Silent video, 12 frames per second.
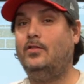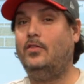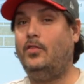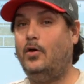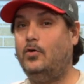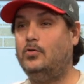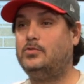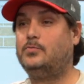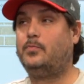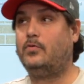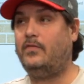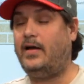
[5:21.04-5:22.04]
those
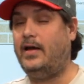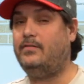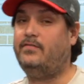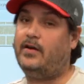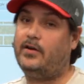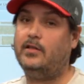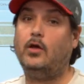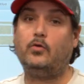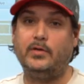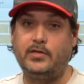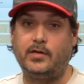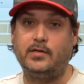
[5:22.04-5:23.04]
provide very low
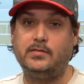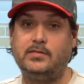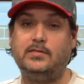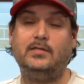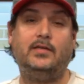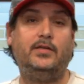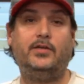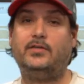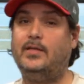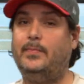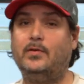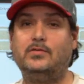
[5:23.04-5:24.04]
returns. Your
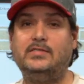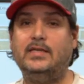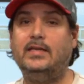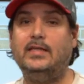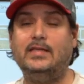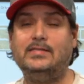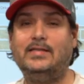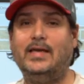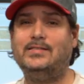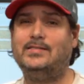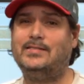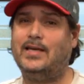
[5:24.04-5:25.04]
typical CD these
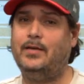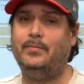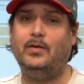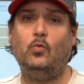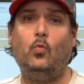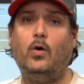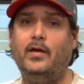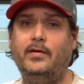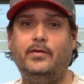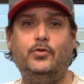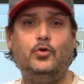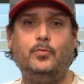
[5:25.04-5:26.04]
days is going to be
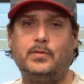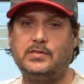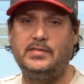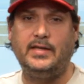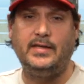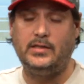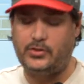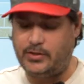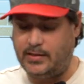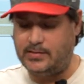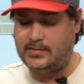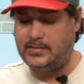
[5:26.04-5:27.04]
1% to 2%
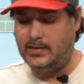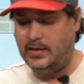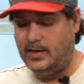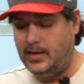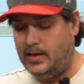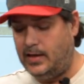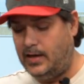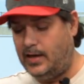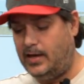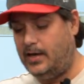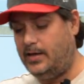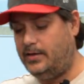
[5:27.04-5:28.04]
interest.
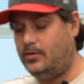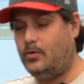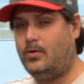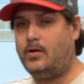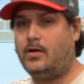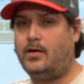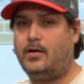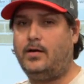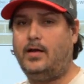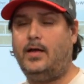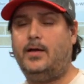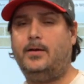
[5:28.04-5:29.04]
Uh,
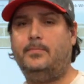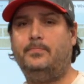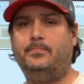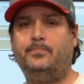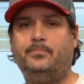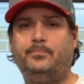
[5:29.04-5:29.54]
your, um,